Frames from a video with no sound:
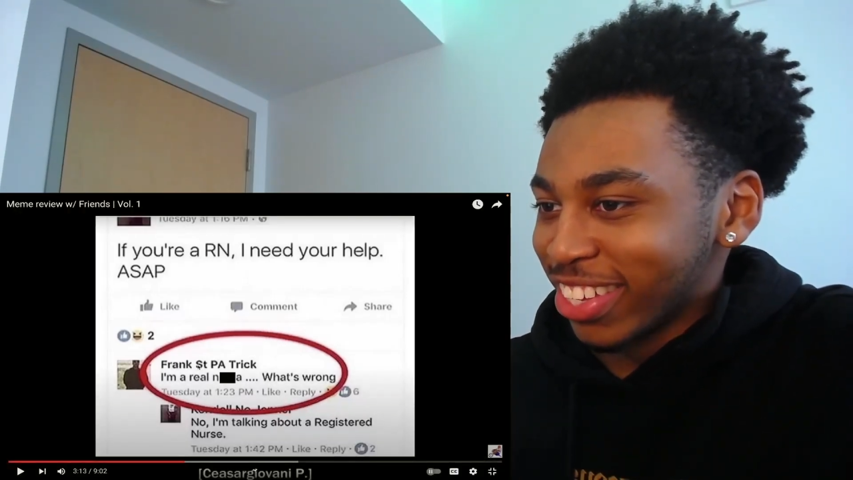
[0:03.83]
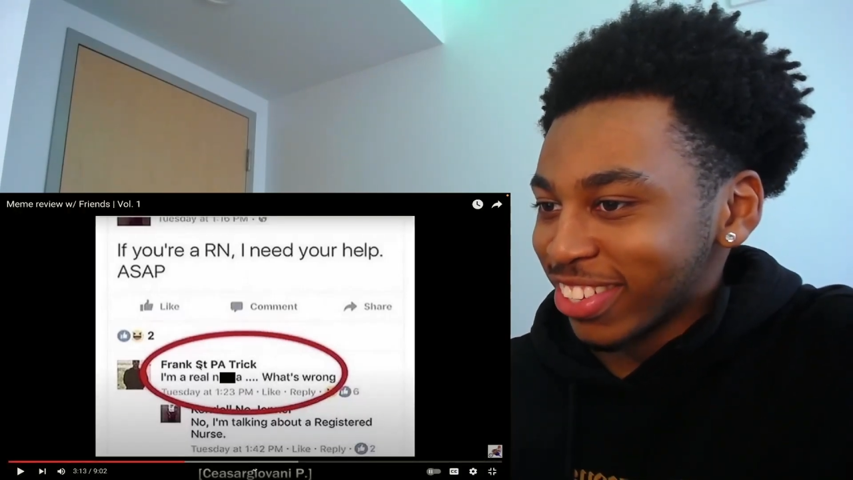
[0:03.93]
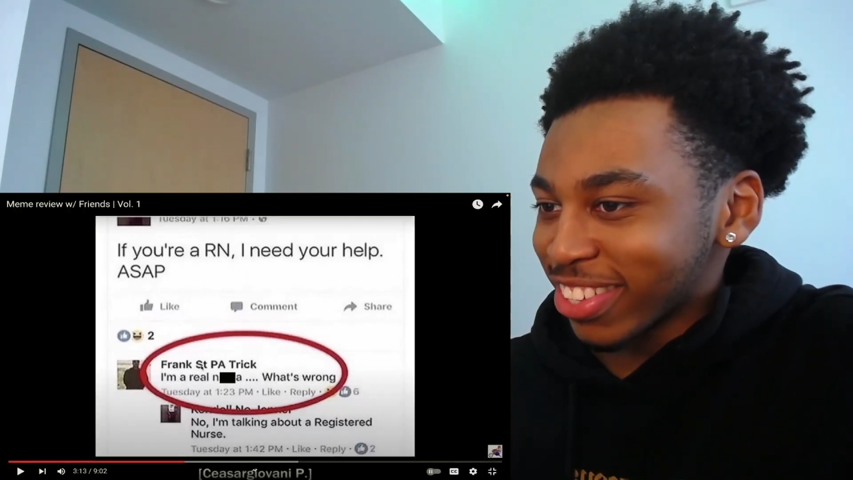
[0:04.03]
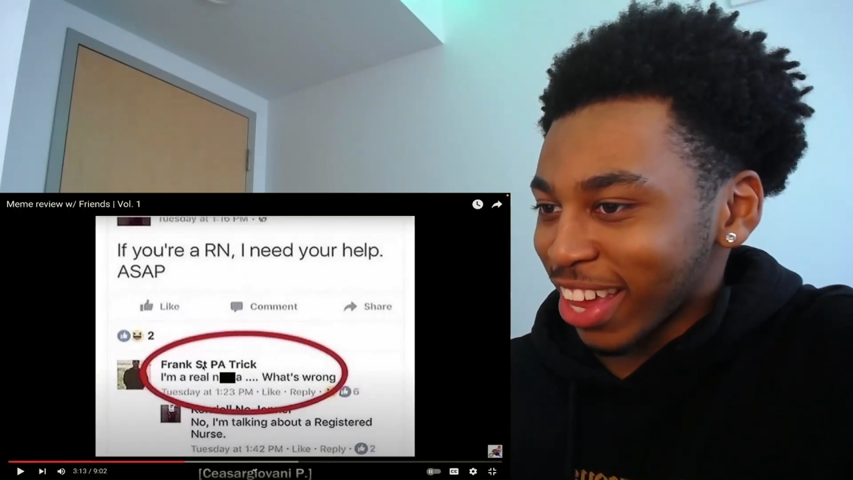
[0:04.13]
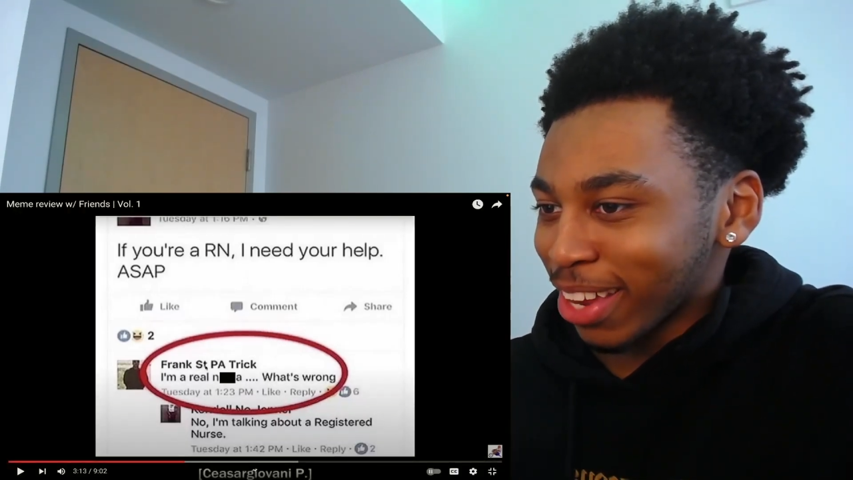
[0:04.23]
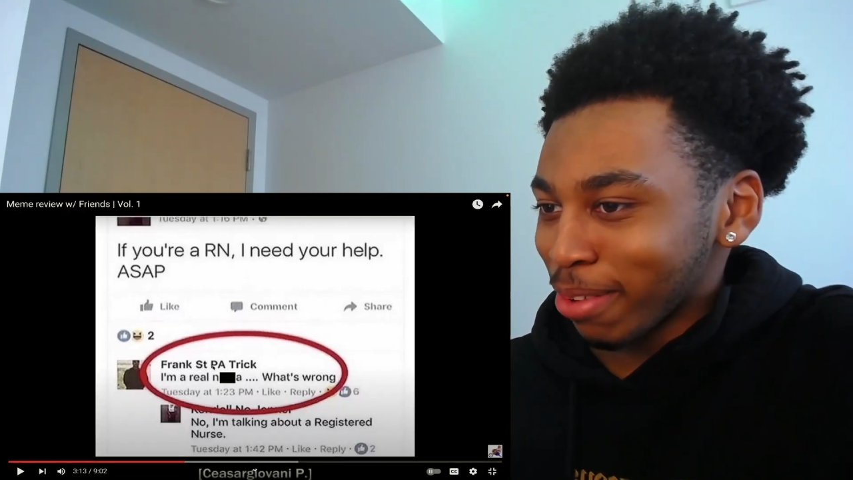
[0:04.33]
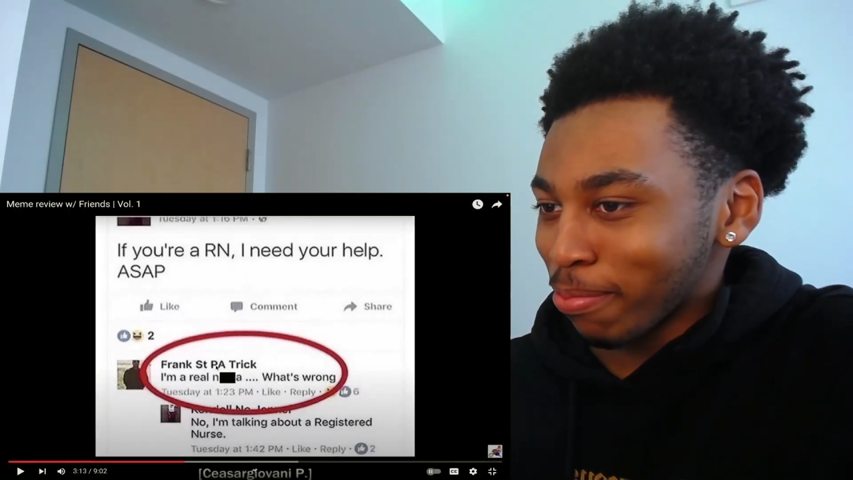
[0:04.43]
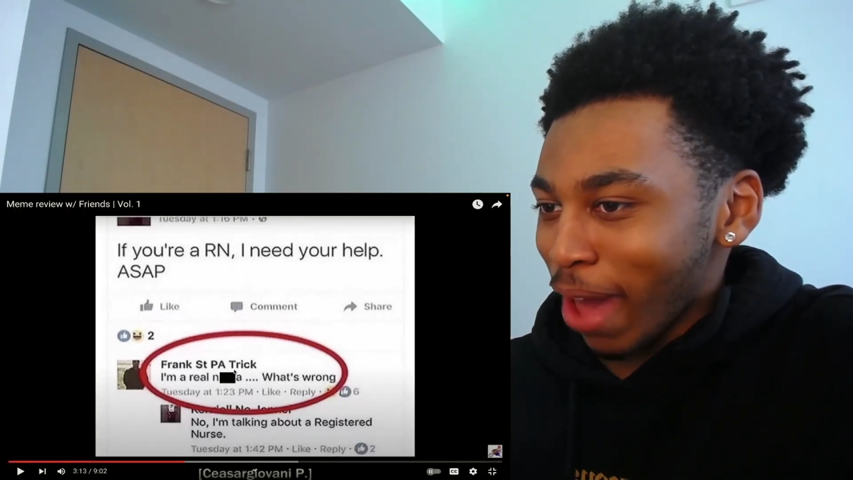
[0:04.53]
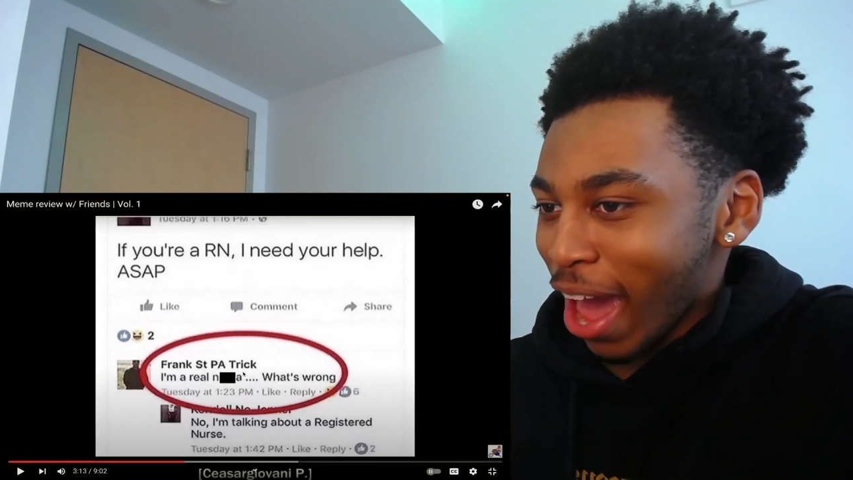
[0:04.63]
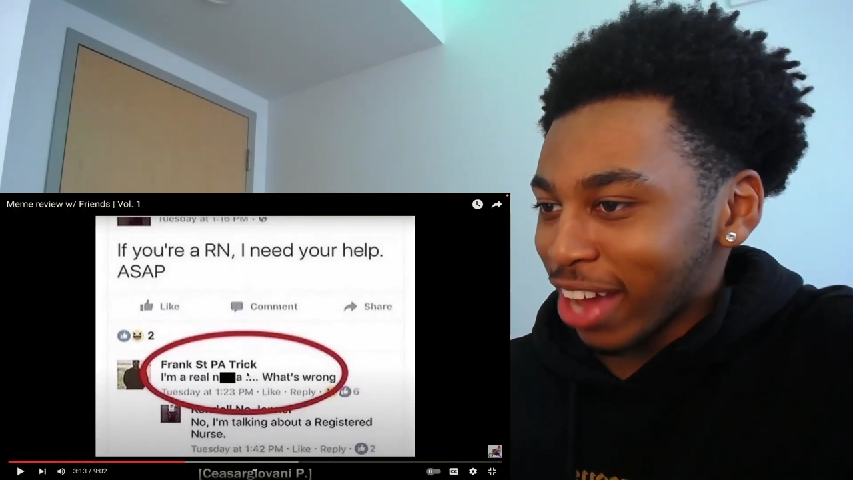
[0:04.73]
Saint
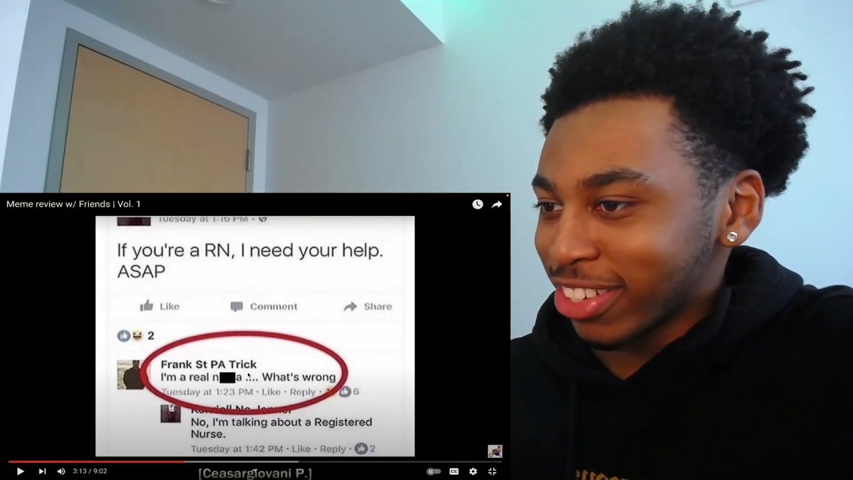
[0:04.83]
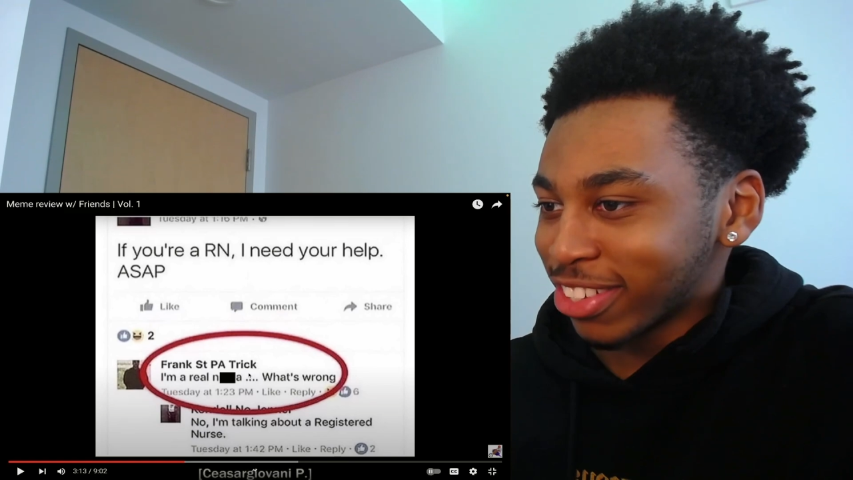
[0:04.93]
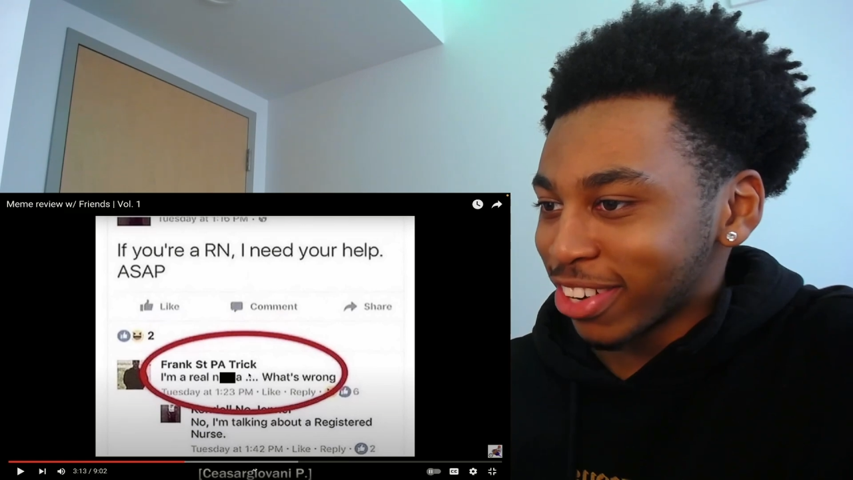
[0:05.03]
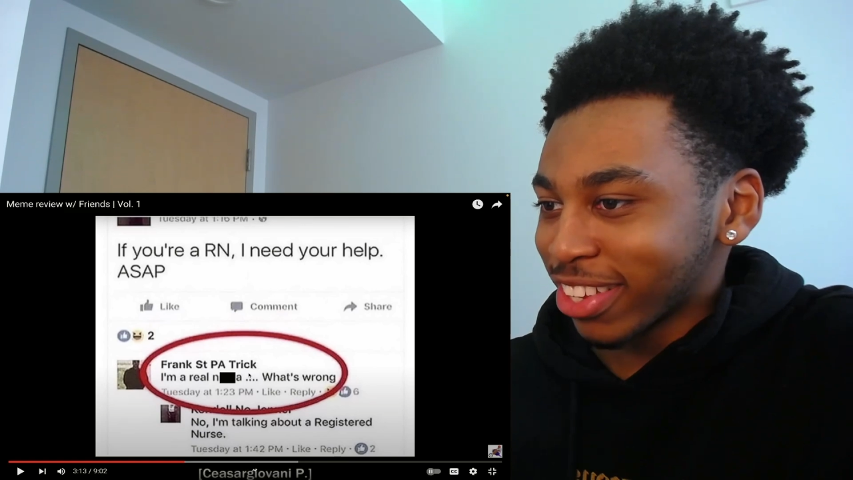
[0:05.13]
Patrick.